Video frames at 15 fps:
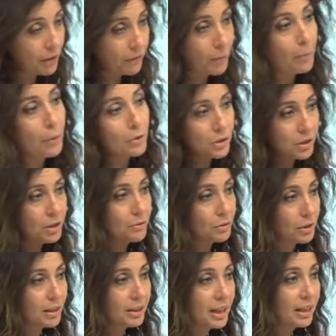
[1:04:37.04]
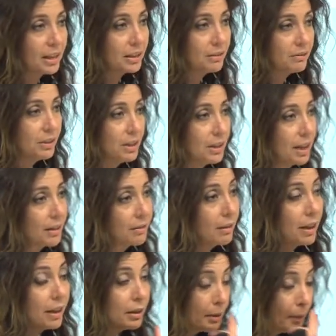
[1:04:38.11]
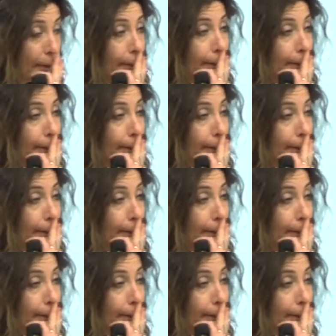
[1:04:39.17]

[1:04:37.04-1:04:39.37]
have a positive or a negative decay rate.